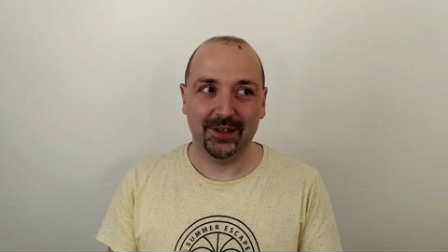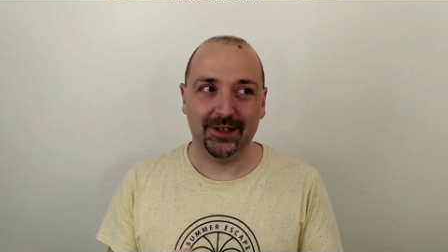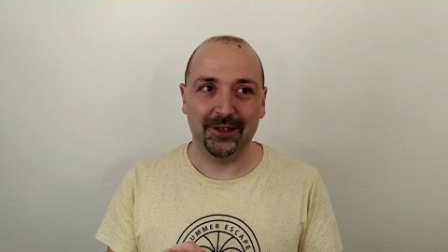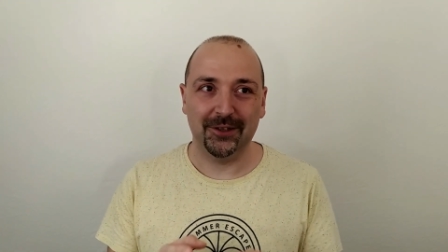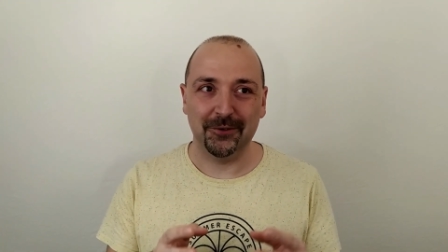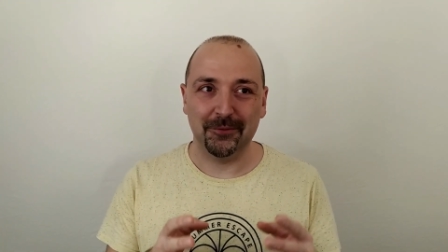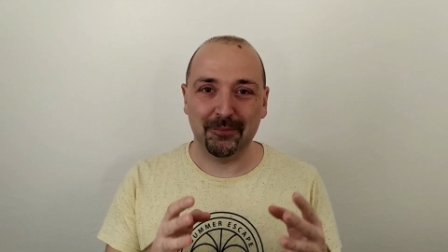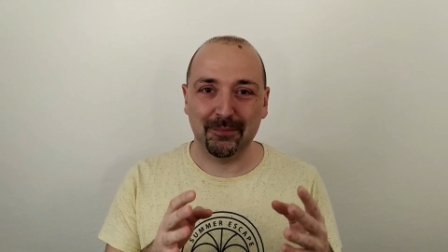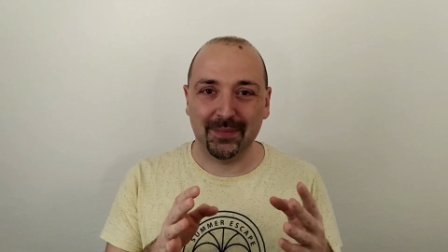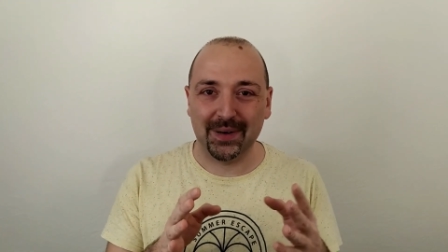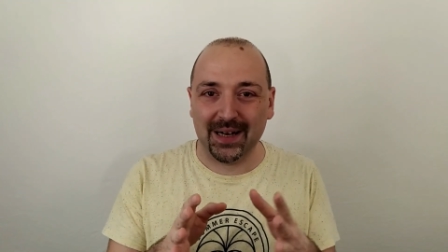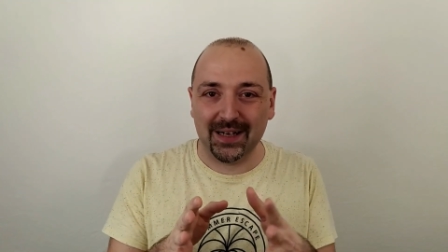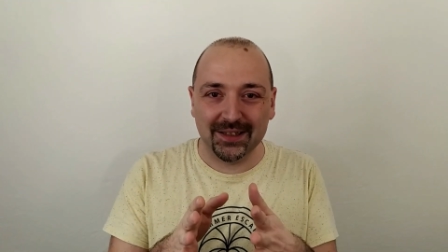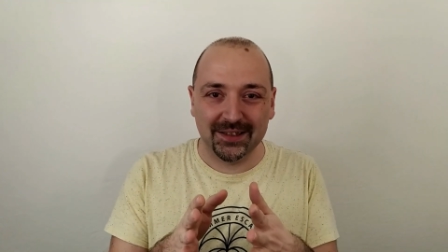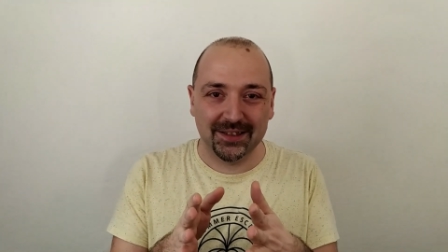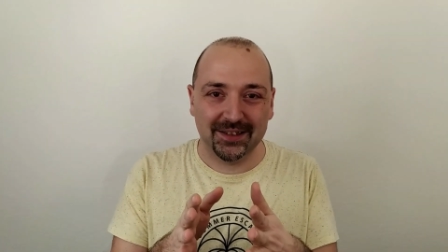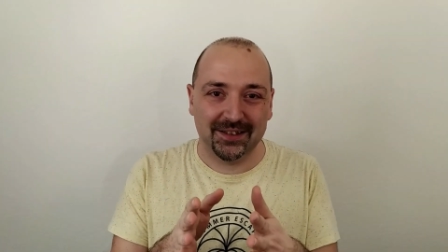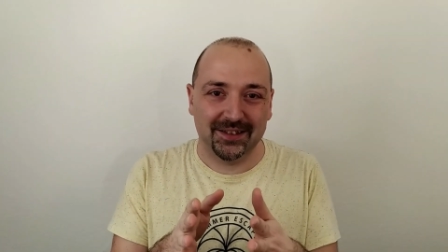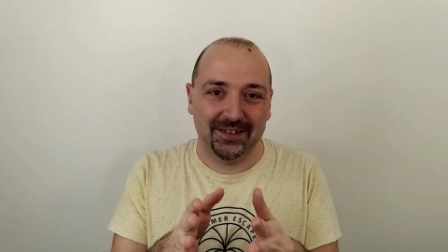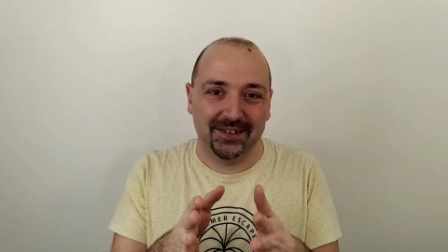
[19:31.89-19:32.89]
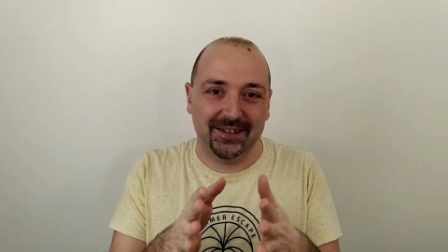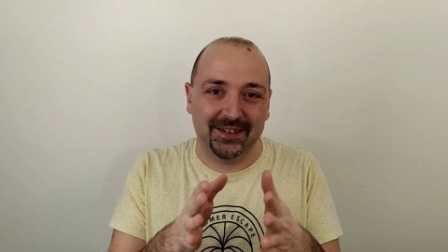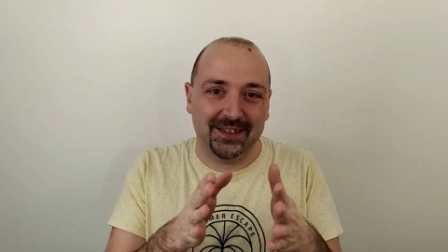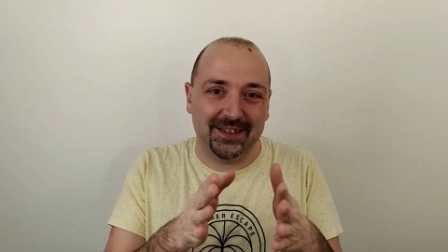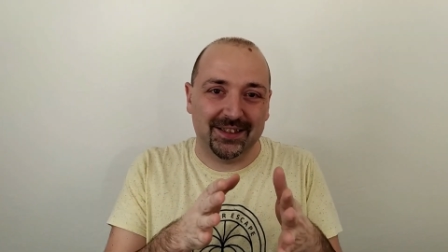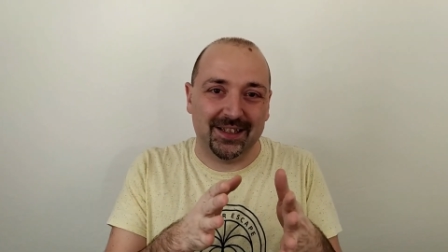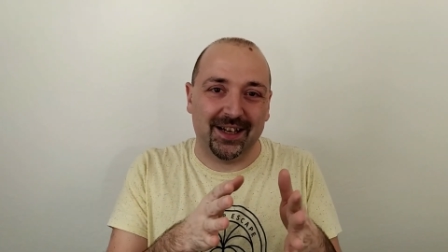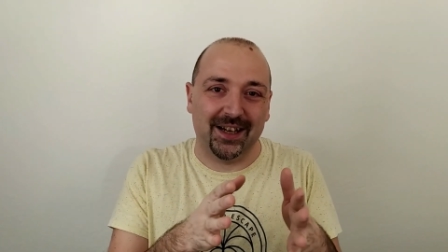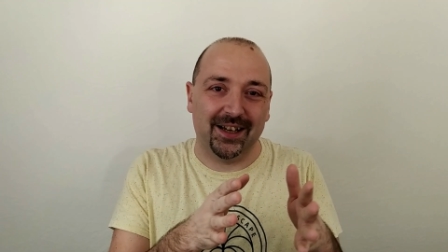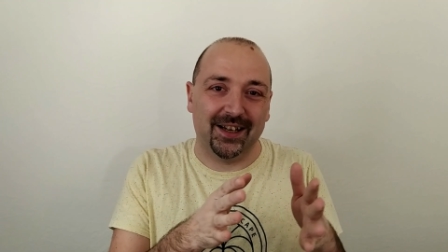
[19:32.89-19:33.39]
You must
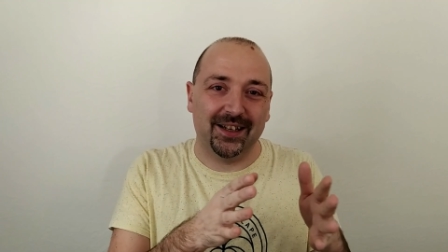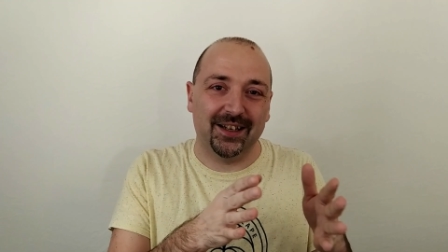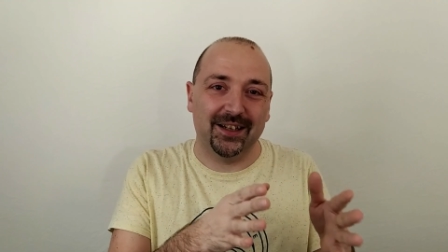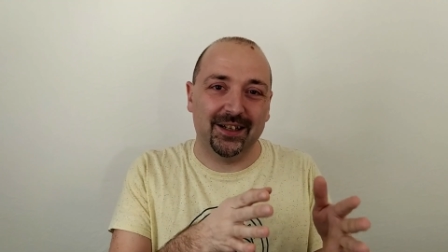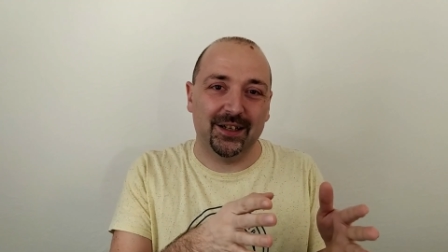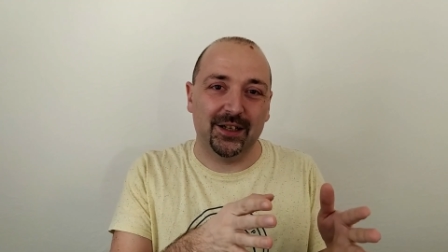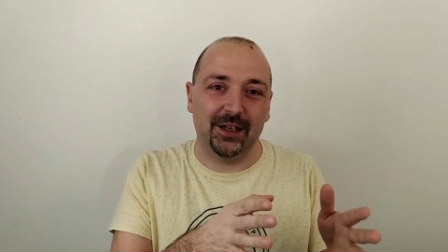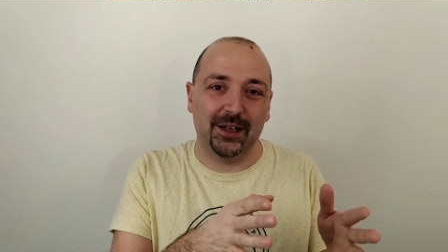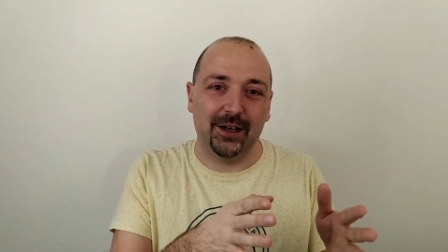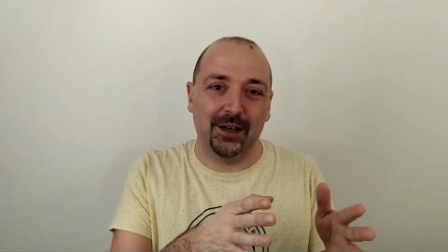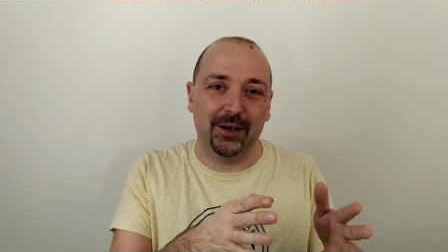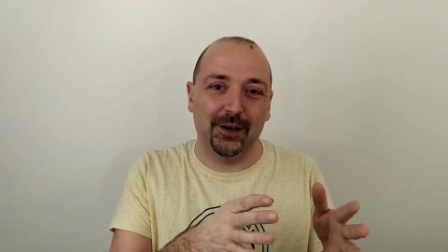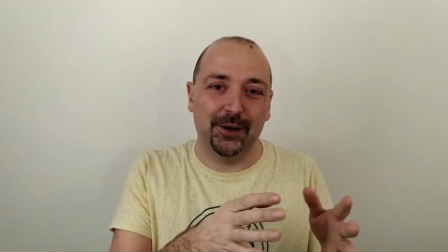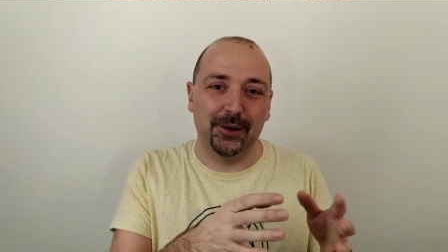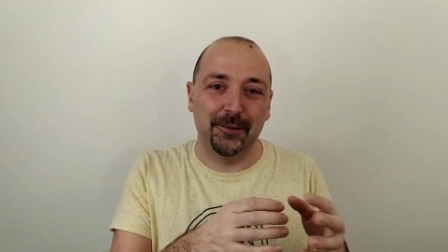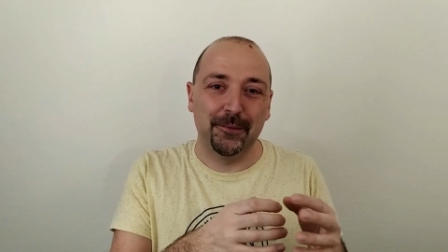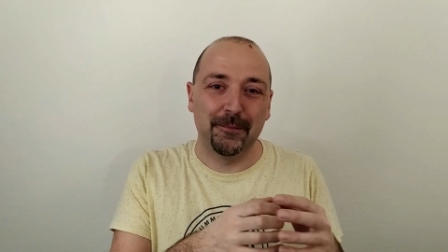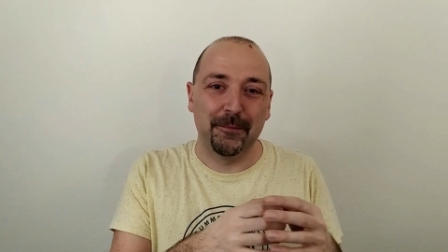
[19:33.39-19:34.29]
desire a career.